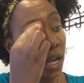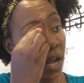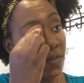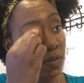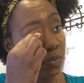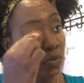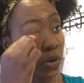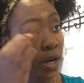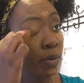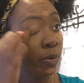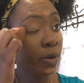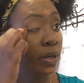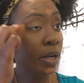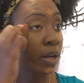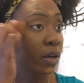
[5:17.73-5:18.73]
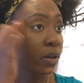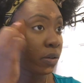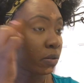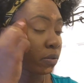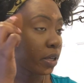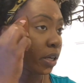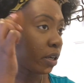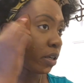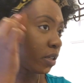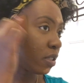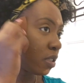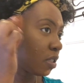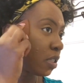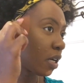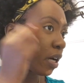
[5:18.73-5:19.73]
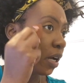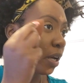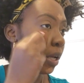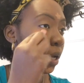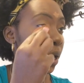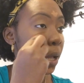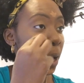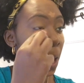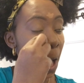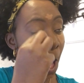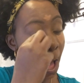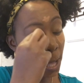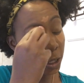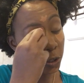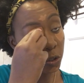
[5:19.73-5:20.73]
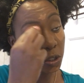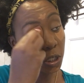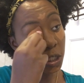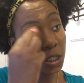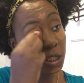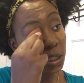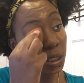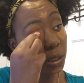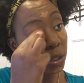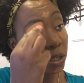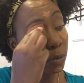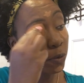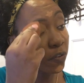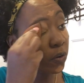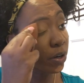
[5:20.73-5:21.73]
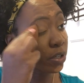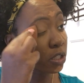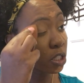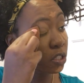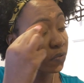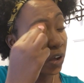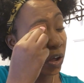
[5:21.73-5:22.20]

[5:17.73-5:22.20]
I have a primer now, and I use concealer before I use